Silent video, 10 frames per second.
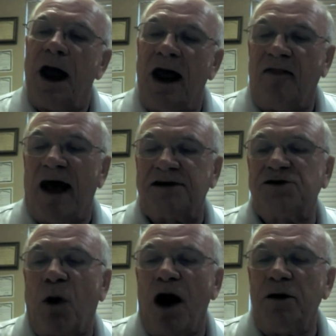And
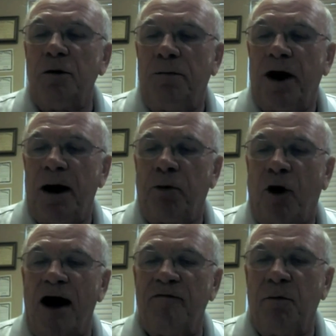that's why you pay
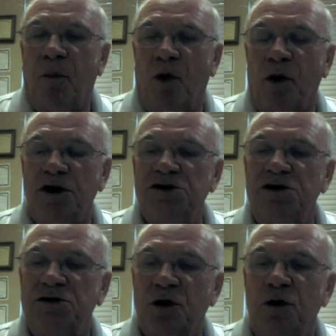private mortgage
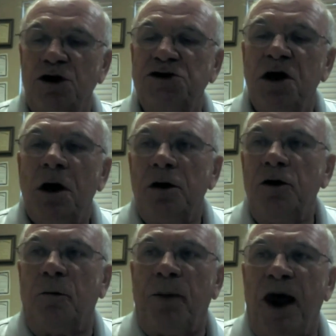insurance.
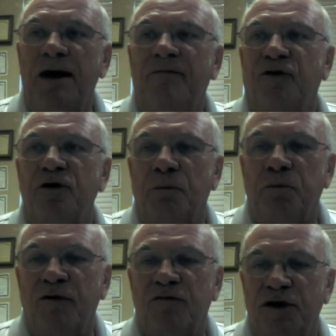You're paying for the
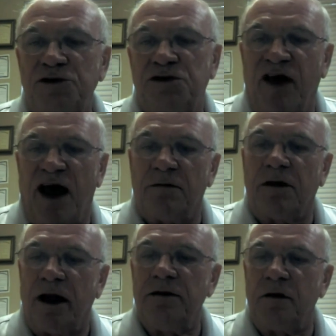privilege of that
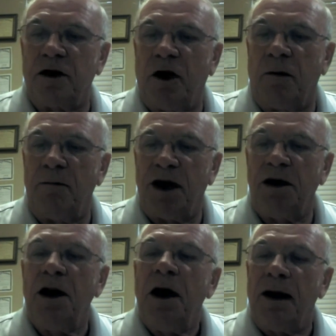lender to come
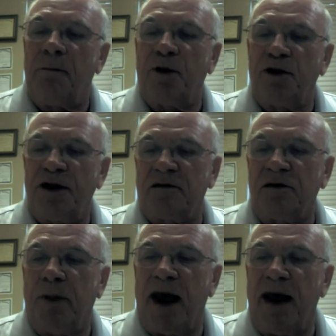in and protect
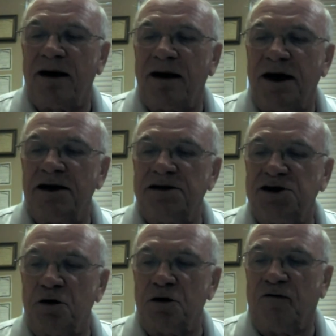the bank against
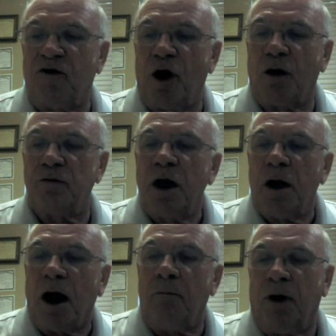your default
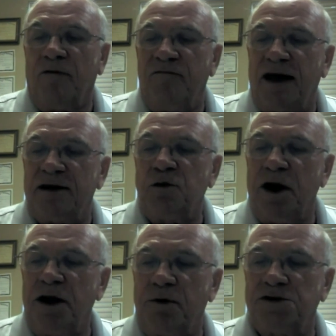above that
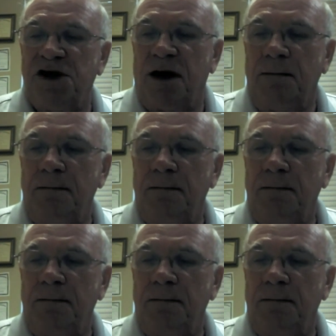20%.